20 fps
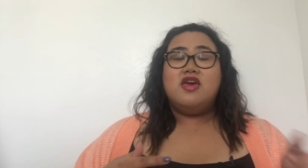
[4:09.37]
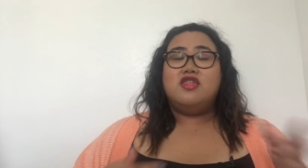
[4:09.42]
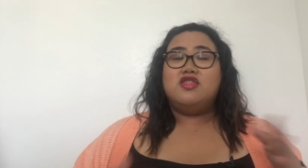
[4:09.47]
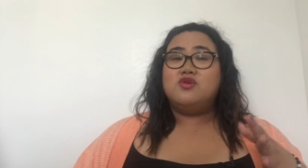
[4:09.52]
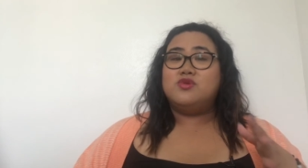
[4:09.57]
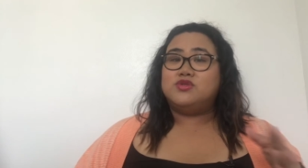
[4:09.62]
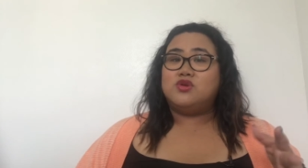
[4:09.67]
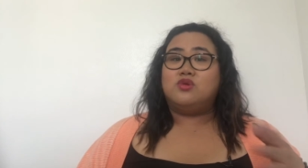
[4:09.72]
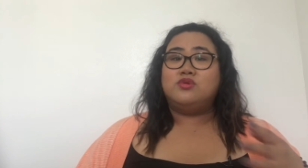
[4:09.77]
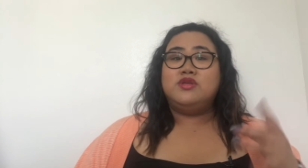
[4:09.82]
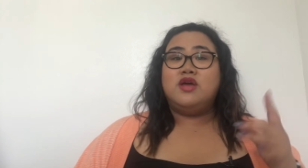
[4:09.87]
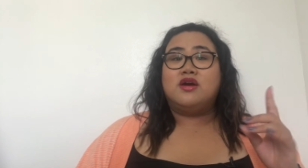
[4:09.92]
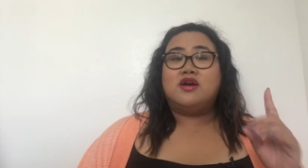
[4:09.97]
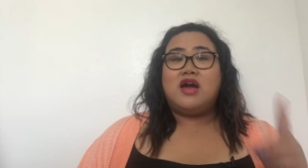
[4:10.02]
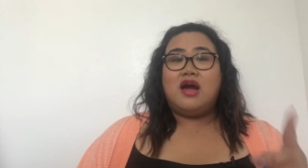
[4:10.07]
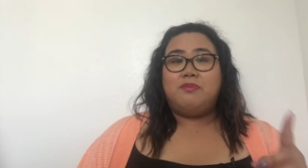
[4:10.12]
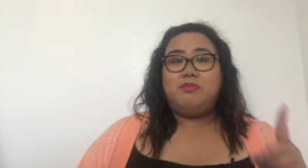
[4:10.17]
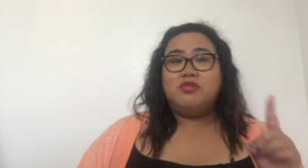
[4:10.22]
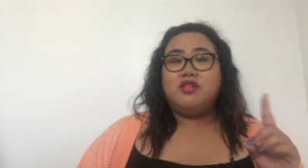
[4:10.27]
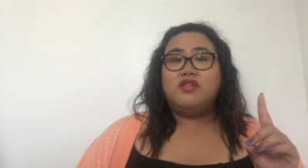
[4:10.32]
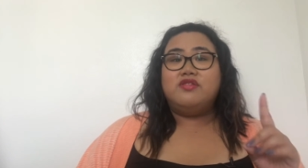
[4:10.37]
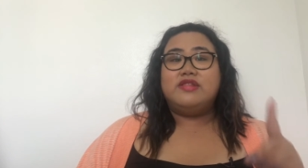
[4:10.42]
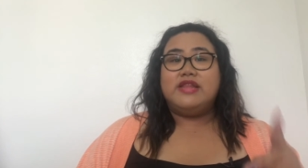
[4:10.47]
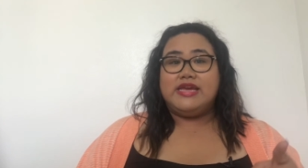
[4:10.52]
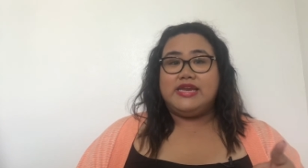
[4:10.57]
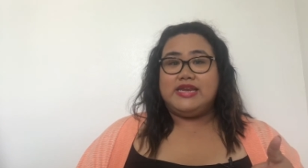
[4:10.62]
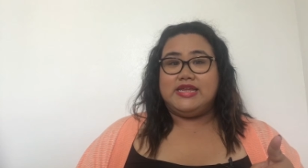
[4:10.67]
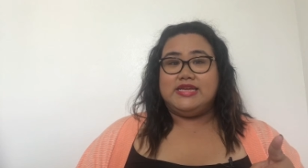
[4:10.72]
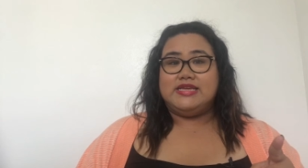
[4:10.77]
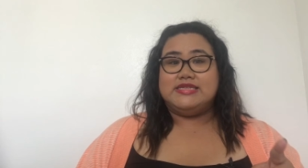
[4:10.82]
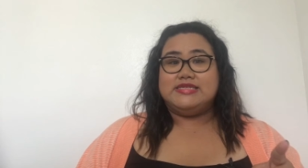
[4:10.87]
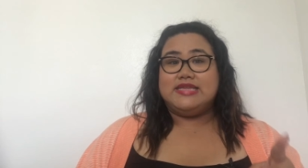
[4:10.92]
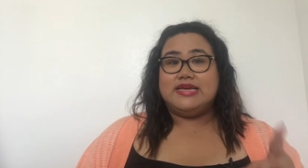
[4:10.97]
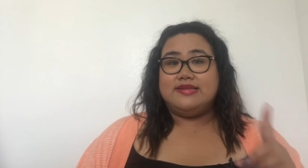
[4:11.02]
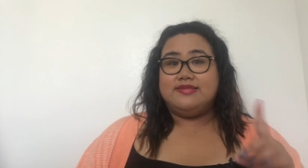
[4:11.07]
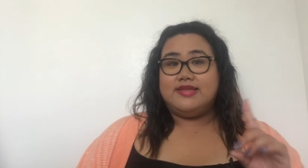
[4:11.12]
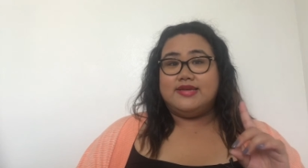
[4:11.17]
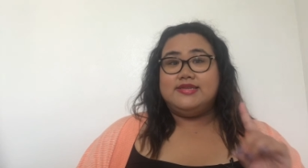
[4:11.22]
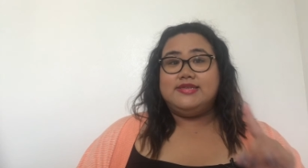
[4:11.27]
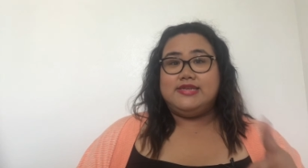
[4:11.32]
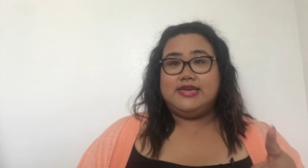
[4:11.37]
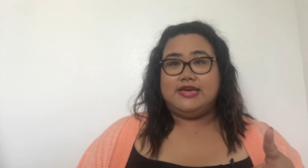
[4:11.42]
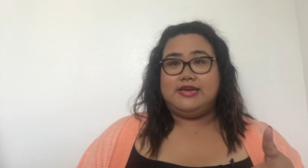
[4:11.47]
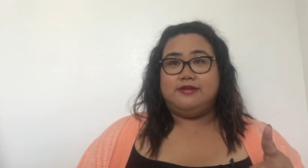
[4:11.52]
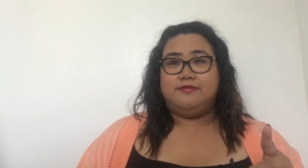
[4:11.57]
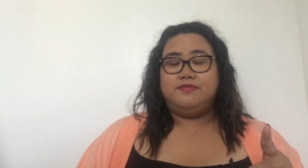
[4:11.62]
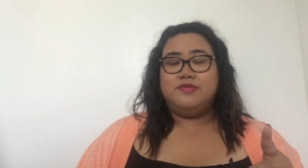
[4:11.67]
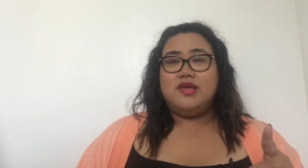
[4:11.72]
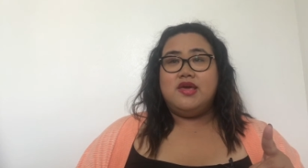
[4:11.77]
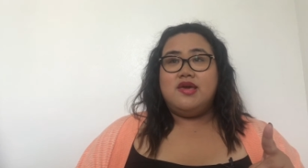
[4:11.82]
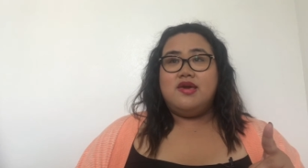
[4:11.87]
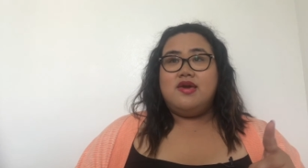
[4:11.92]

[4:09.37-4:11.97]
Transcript: There was only a couple of ladies that, that did.